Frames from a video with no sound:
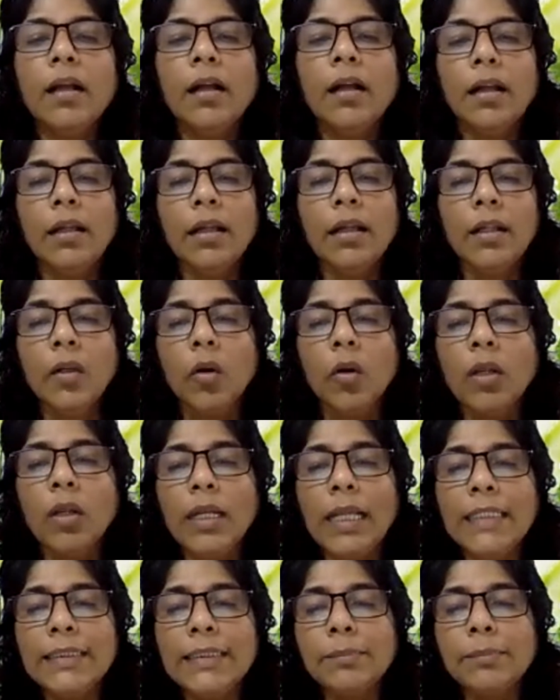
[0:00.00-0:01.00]
in all
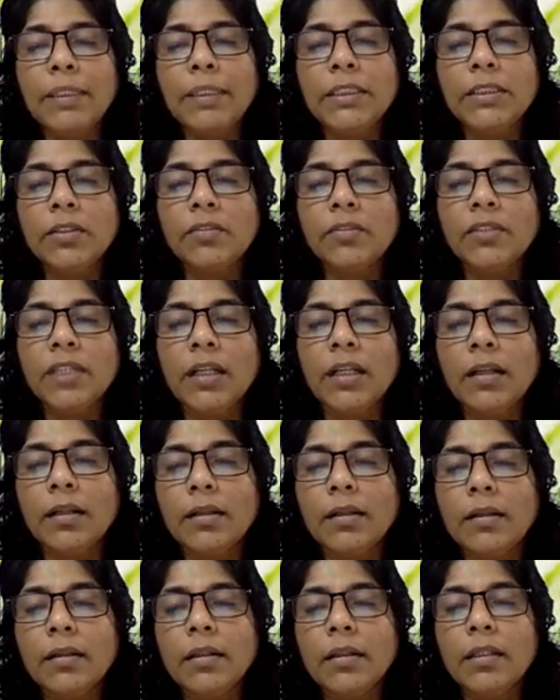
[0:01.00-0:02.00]
aspects of the
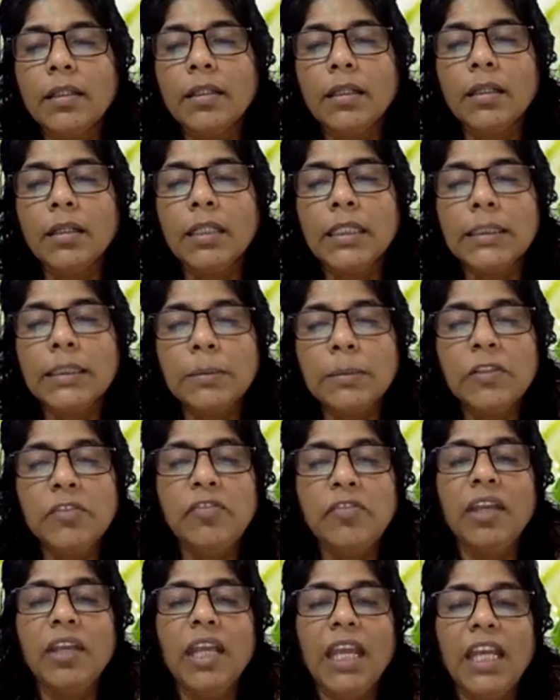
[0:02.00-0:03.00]

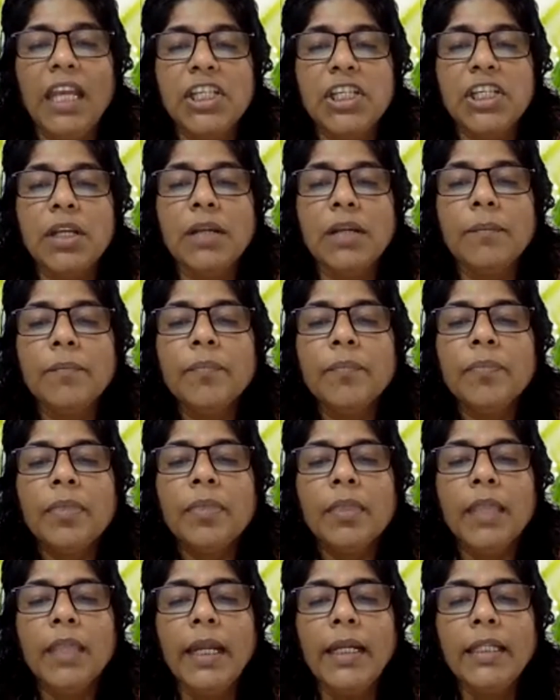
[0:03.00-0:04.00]
specification.
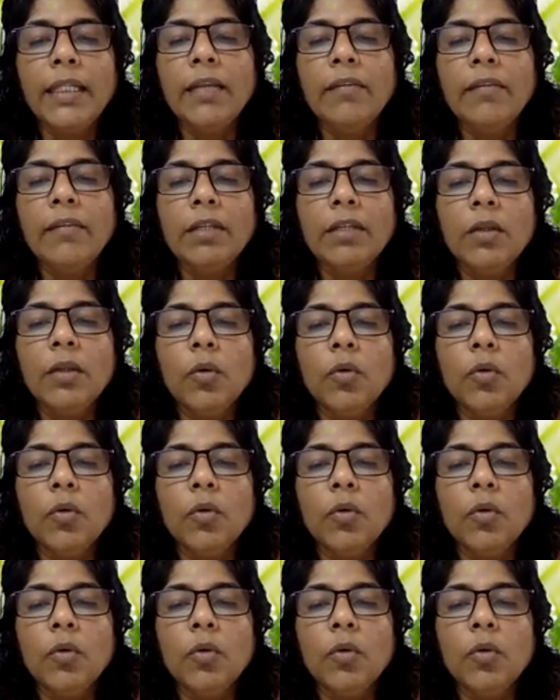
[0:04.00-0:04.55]
Then they will go